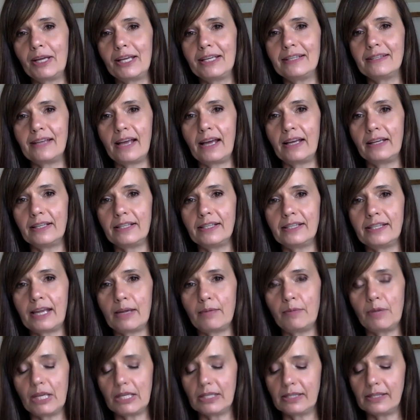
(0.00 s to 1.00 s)
is on a
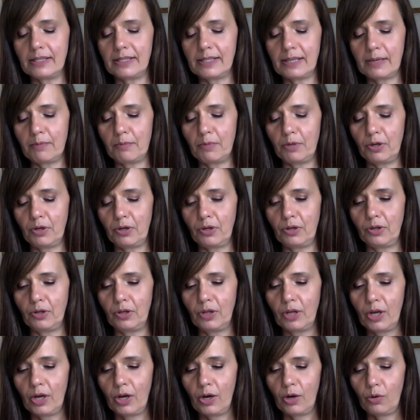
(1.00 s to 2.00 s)
Sabian symbol
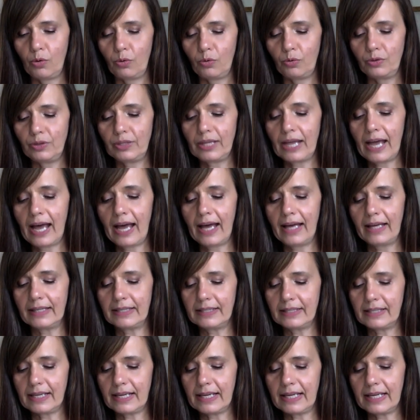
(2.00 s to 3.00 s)

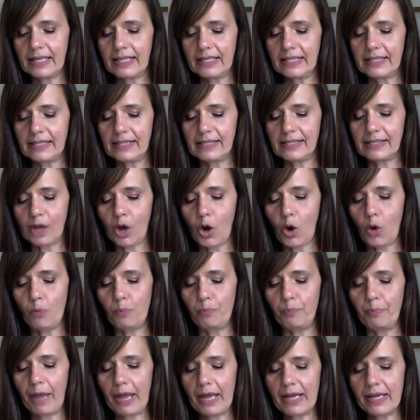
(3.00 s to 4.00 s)
that is
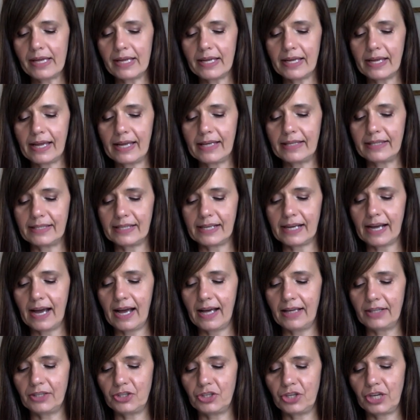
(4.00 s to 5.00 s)
obeying his
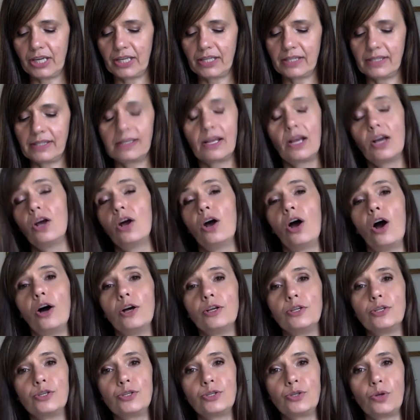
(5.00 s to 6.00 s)
conscience.
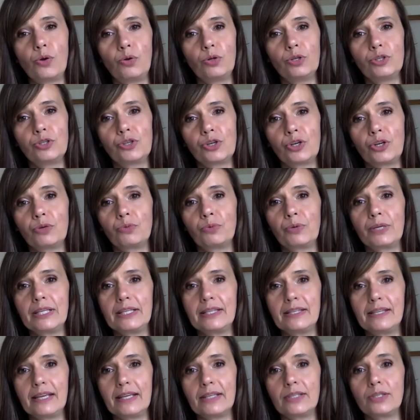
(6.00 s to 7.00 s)
A soldier
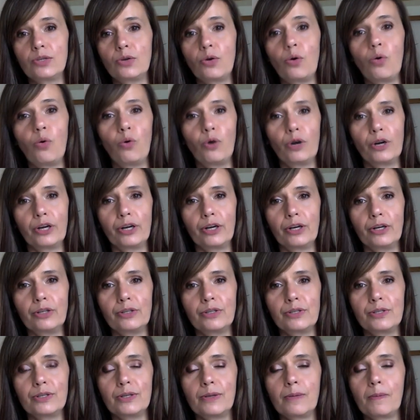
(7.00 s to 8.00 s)
resists
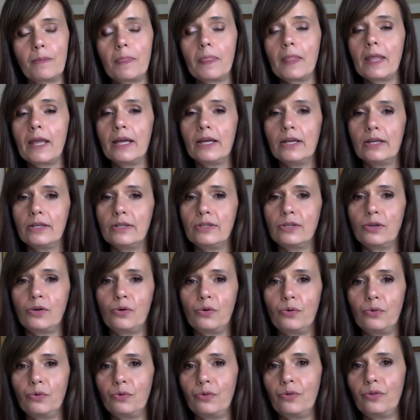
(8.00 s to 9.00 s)
orders.
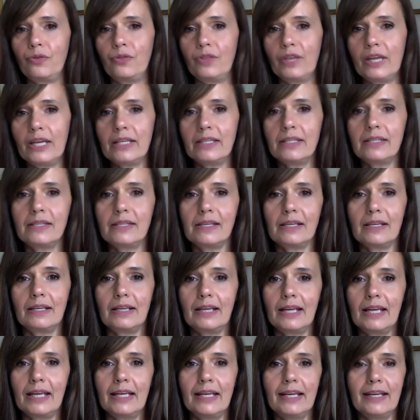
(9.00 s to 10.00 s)
So this
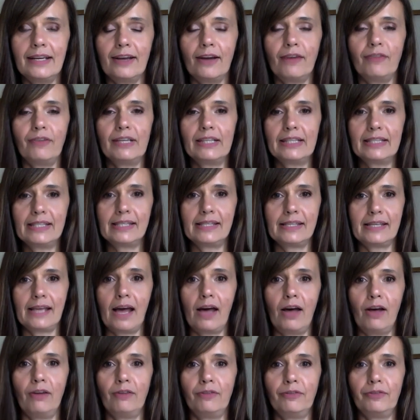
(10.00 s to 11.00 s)
in and of
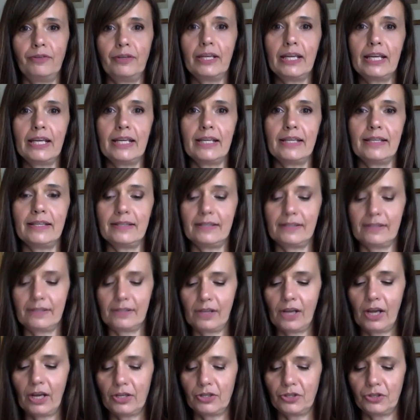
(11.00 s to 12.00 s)
itself is
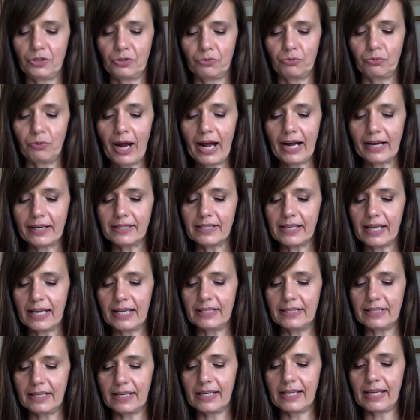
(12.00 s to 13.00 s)
a direct
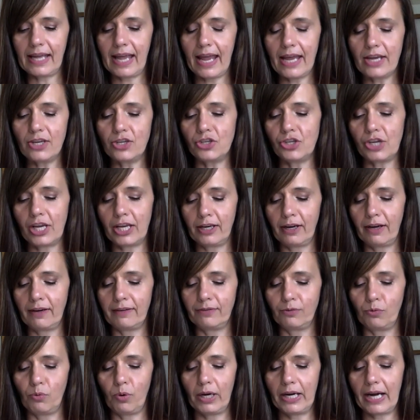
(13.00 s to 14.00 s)
indication
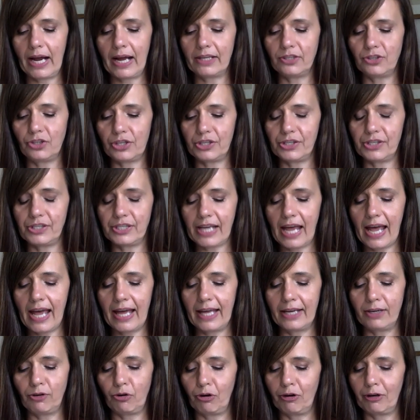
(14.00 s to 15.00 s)
of what I just
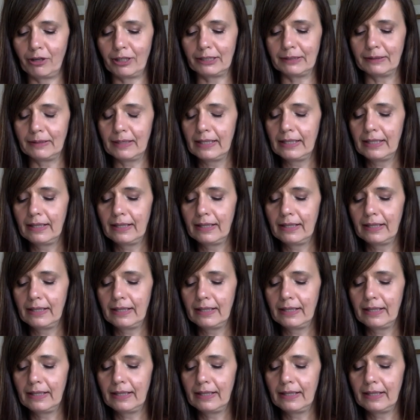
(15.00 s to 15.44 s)
said, or